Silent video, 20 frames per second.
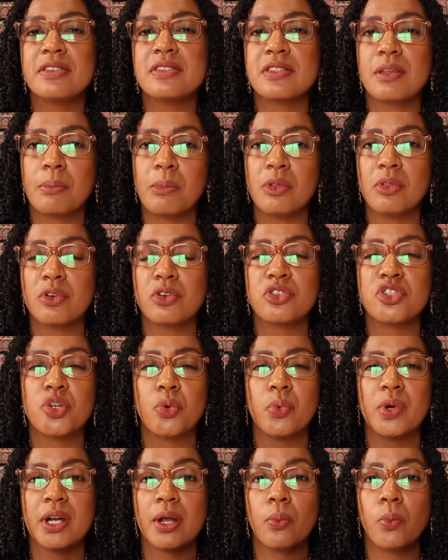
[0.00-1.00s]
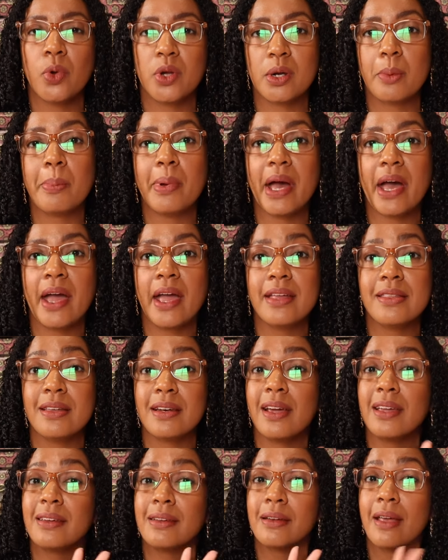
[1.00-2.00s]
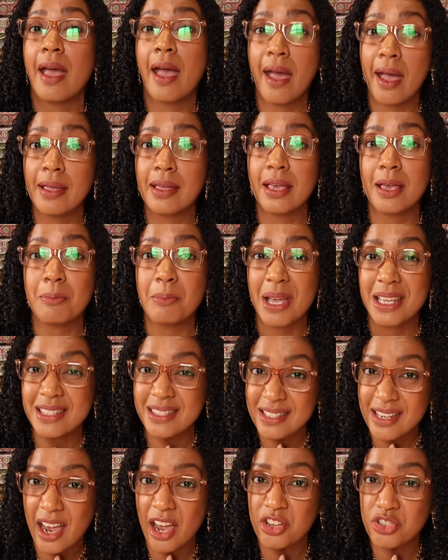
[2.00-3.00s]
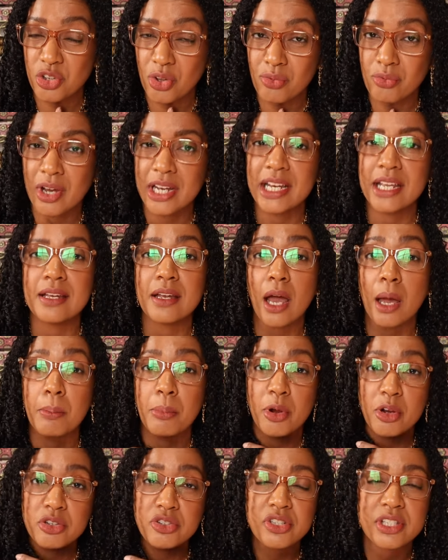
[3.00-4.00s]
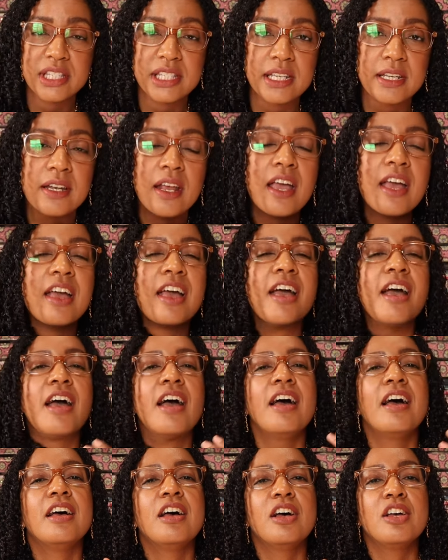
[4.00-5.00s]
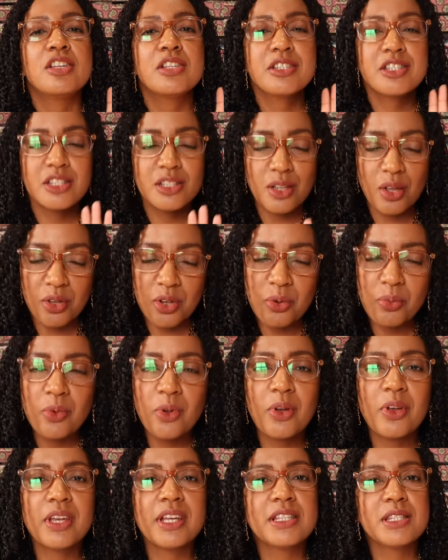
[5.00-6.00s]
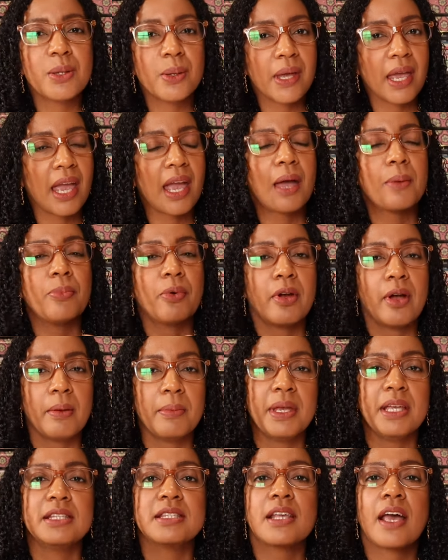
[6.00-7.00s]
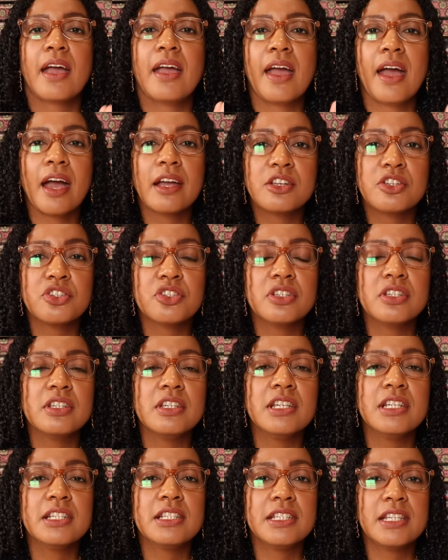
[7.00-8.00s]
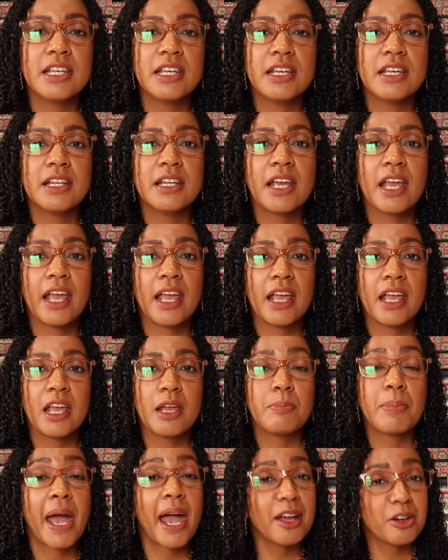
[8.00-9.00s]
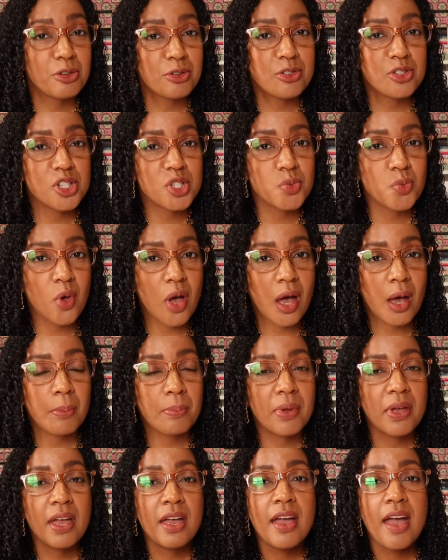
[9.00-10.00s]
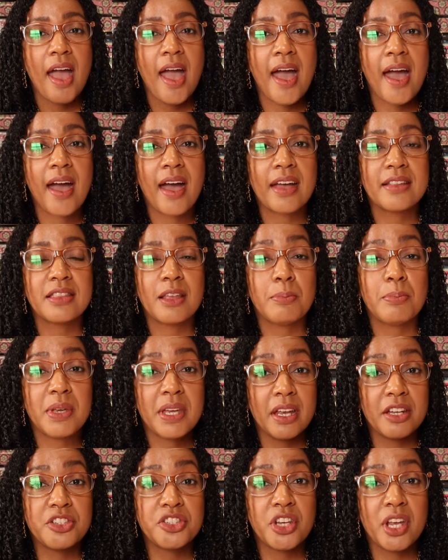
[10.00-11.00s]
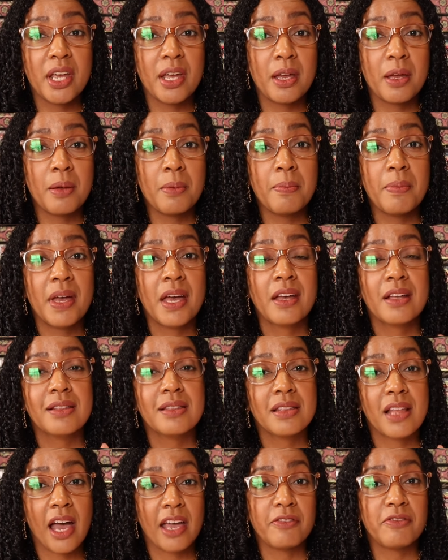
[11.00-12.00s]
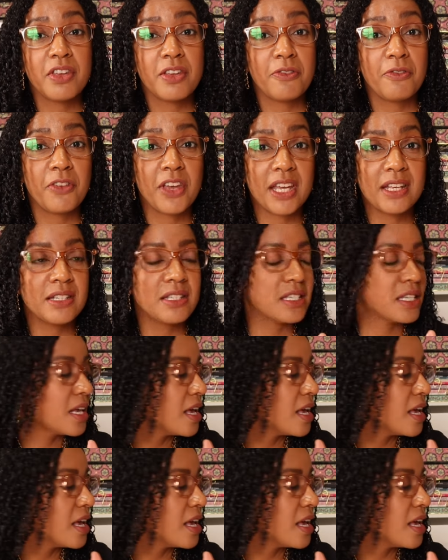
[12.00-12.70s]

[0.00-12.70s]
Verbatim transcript: similar to what I want to buy that I could hack in my stash already, not purchase it, slow your roll, it's okay, I promise. I actually did a pattern swap at the B H M live event.